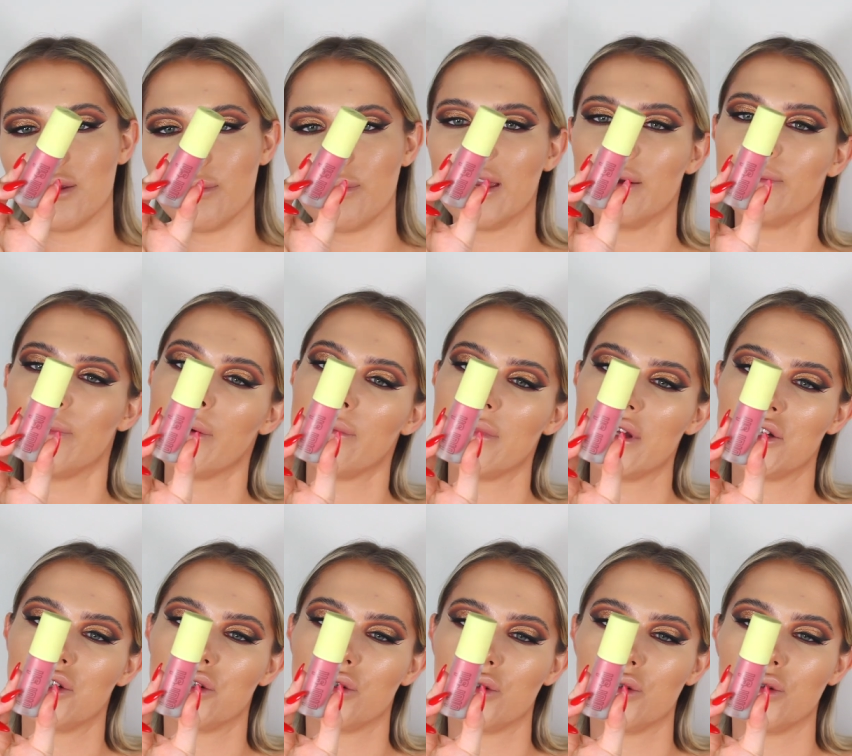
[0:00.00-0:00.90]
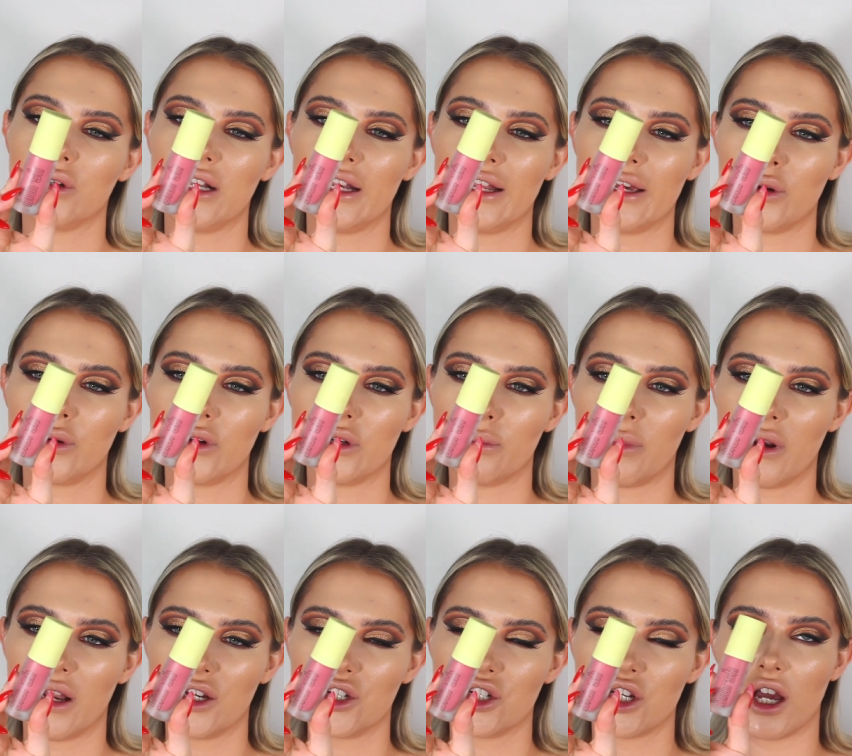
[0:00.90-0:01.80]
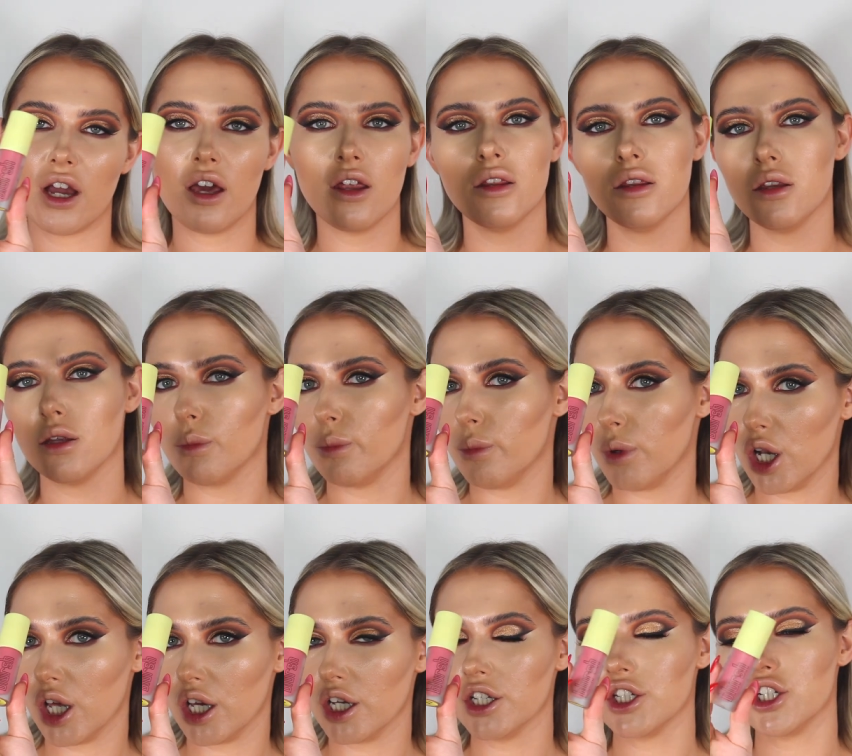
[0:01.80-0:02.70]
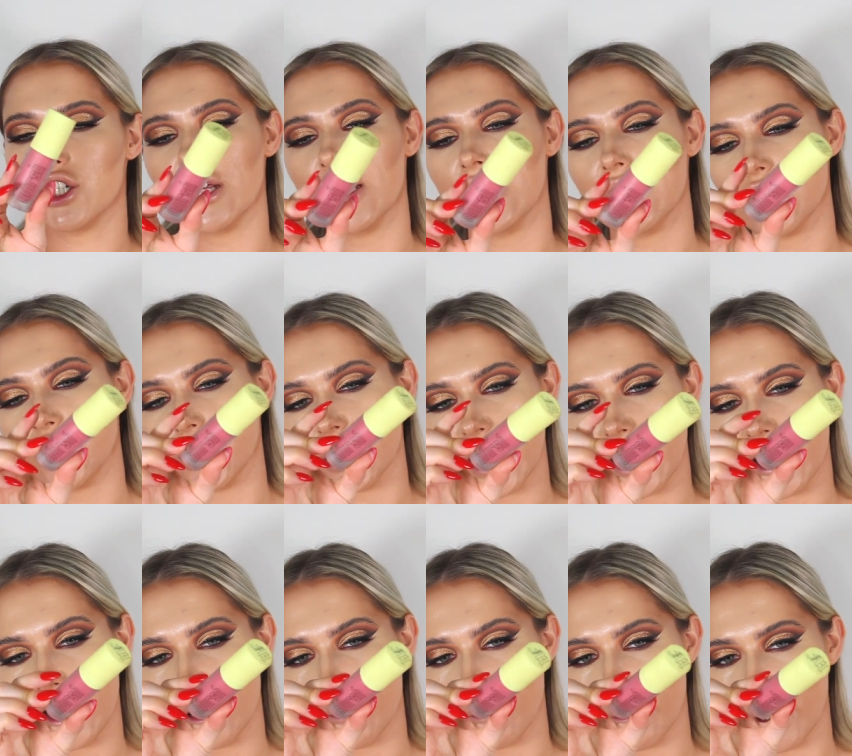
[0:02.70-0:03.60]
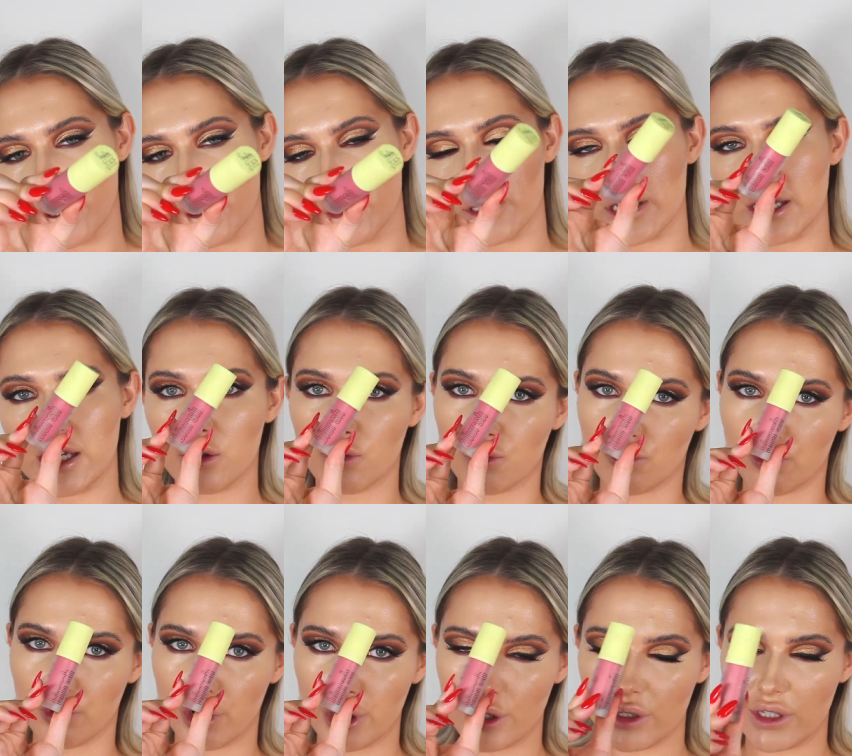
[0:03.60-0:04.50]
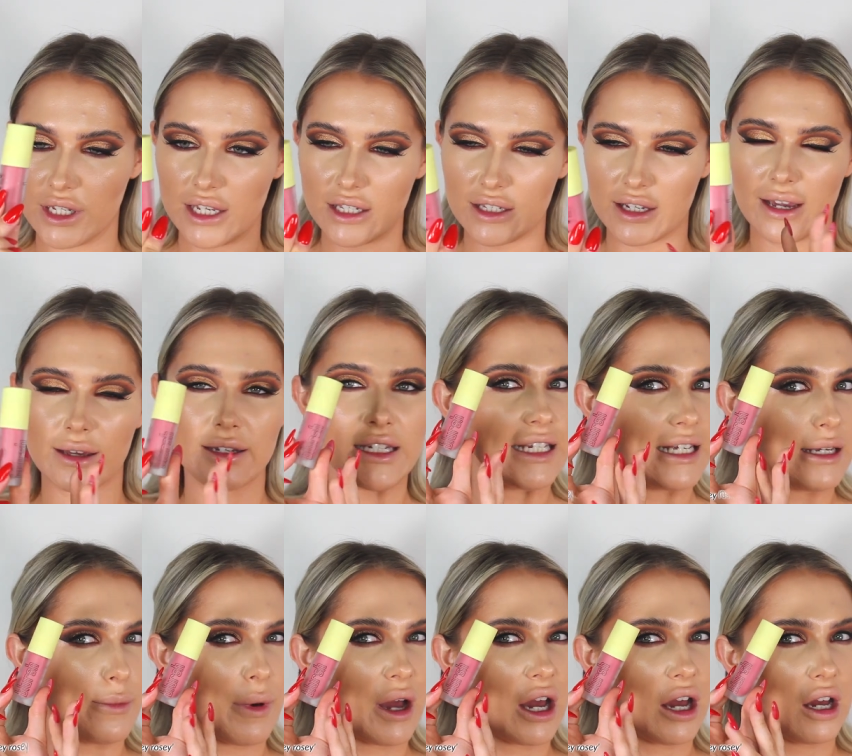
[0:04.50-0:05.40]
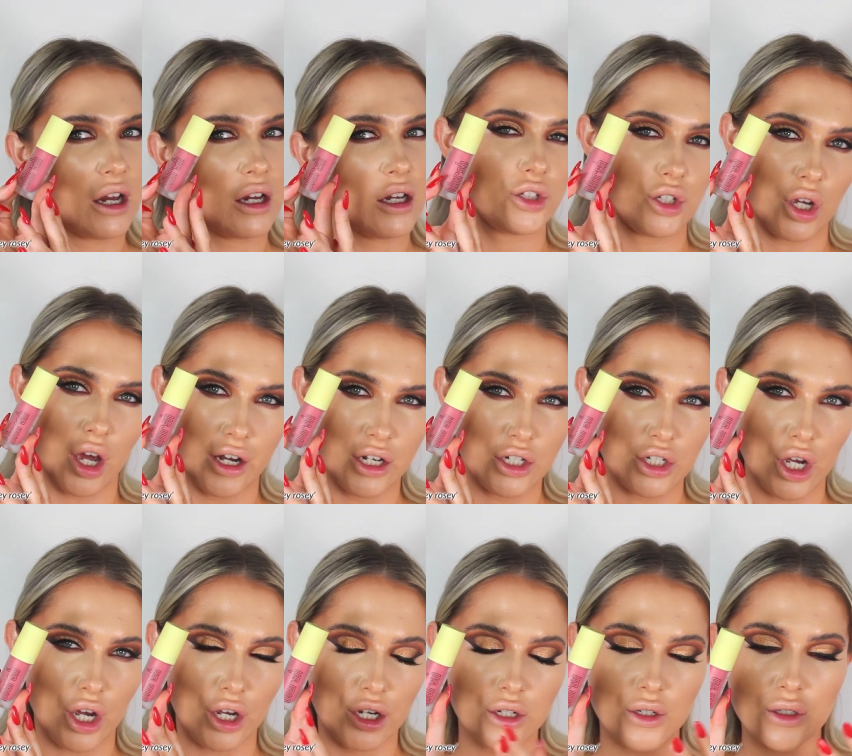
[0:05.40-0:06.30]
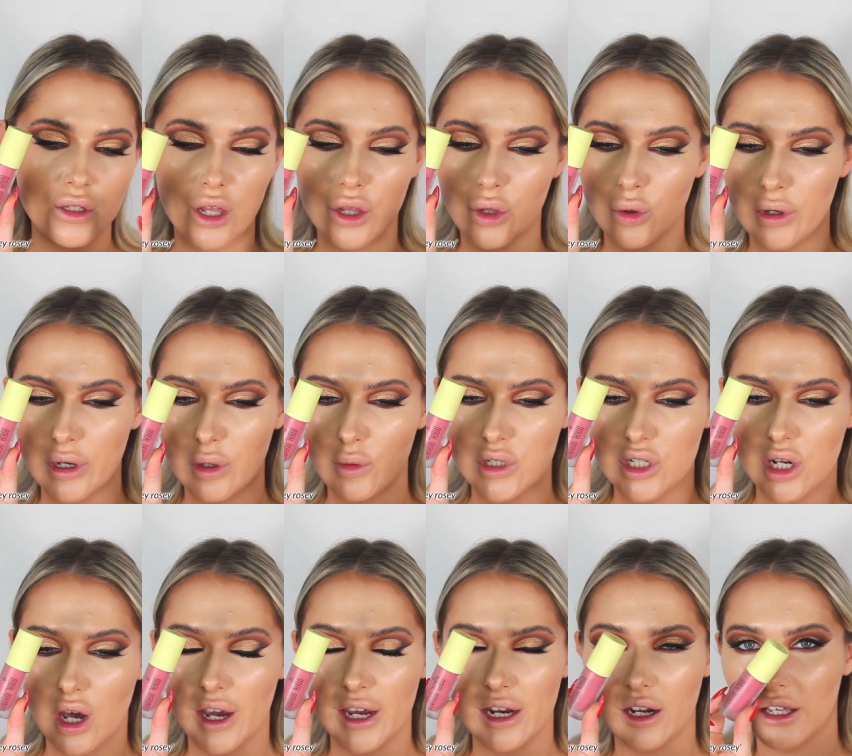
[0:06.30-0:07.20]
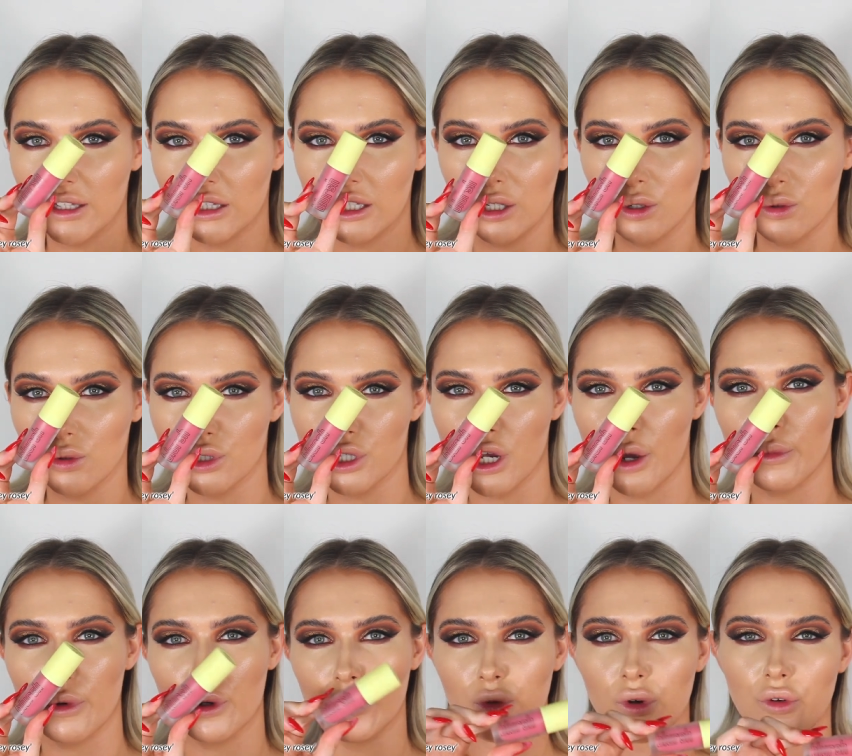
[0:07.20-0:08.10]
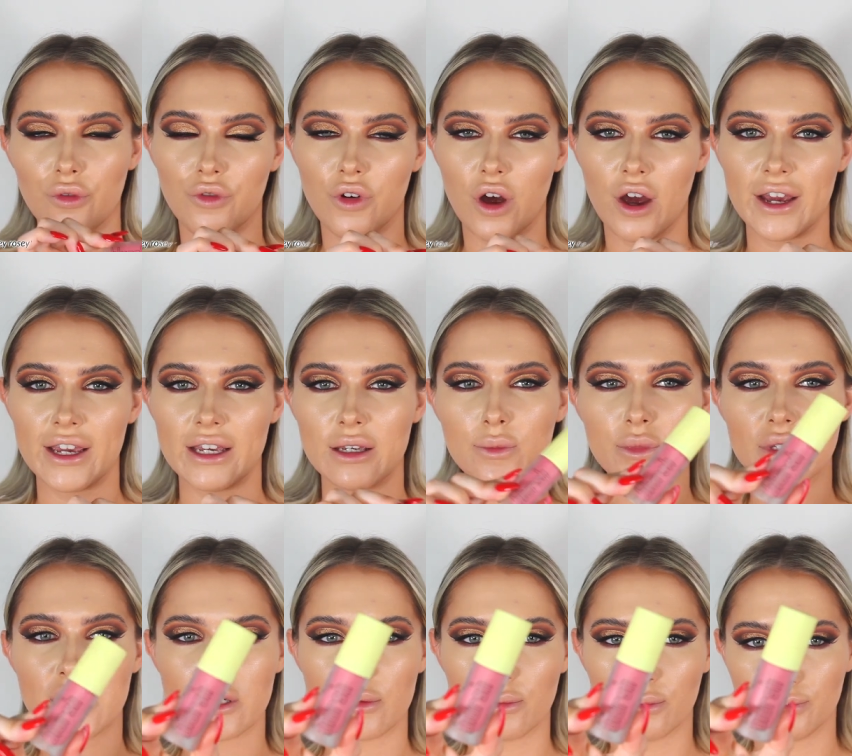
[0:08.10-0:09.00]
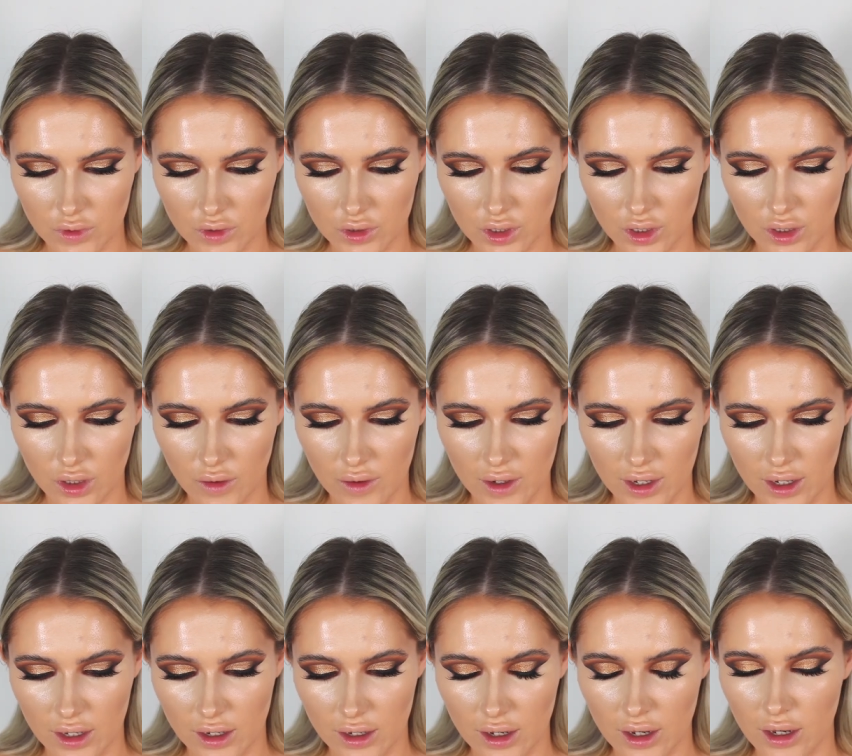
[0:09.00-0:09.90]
The Made by Mitchell liquid blusher, the blush in the shade Posy Rosy. It's like a deeper kind of tone, so I thought it would tie in like the autumnal vibes. I'm just going to go ahead